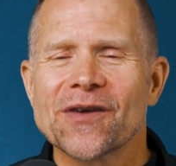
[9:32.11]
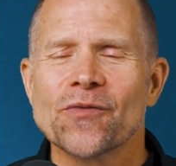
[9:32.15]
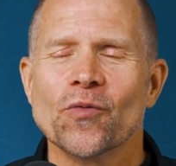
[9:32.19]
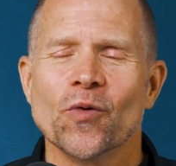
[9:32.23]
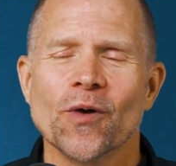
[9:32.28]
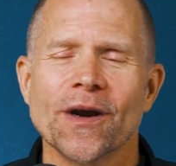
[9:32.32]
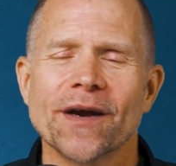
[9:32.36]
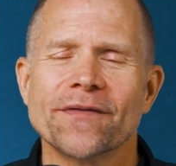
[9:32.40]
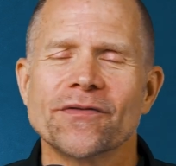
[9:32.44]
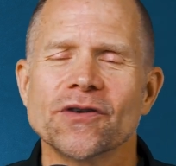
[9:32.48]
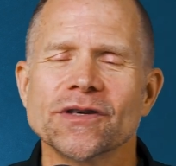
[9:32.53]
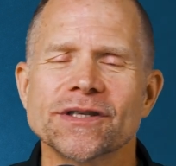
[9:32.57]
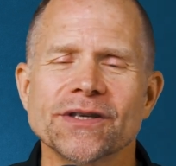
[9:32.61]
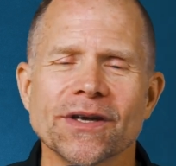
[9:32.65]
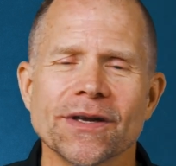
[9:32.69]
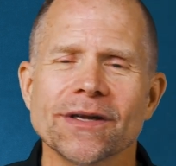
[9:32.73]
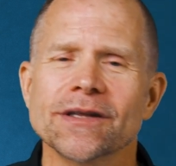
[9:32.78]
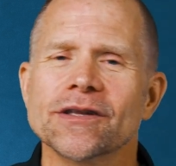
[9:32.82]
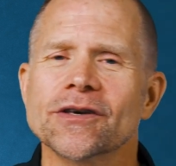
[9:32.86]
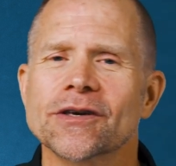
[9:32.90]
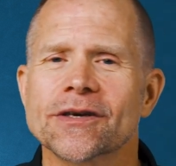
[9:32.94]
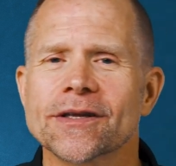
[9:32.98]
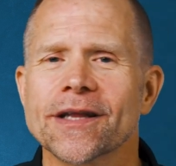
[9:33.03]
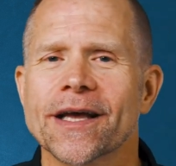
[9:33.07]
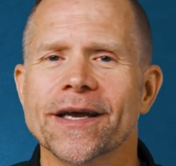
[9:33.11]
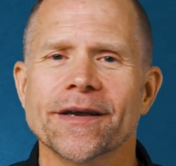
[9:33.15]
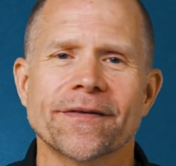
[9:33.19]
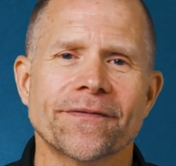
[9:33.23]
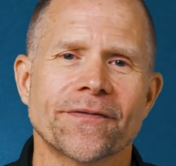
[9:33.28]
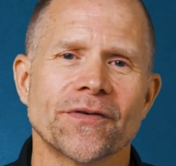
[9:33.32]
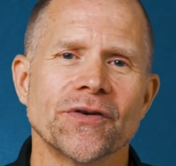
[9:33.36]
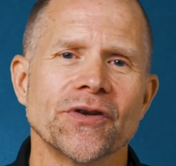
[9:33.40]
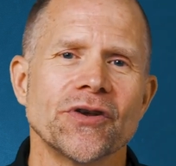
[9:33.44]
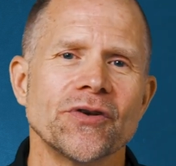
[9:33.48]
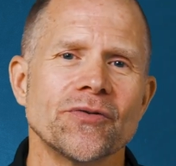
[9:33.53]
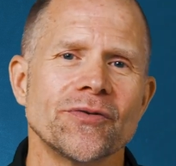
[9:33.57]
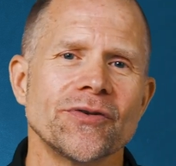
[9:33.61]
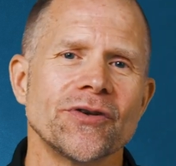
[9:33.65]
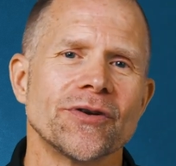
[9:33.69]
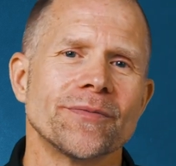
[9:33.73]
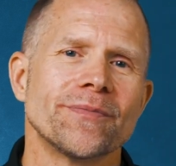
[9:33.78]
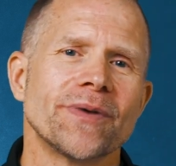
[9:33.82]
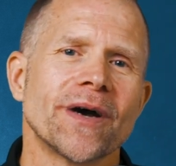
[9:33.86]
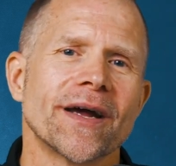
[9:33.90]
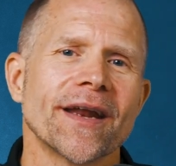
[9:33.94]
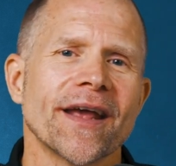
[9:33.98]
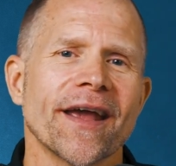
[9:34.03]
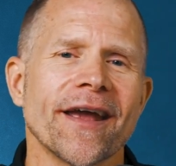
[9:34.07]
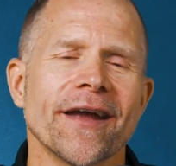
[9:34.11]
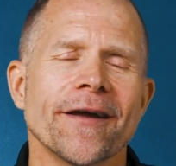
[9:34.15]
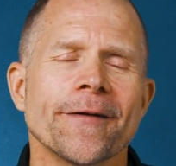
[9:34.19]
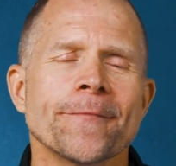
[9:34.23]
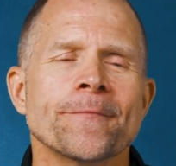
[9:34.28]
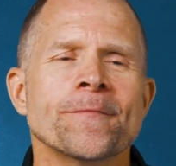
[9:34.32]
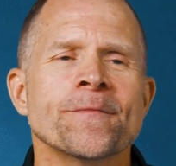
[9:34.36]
whatever it's going to look like for you and your buddy.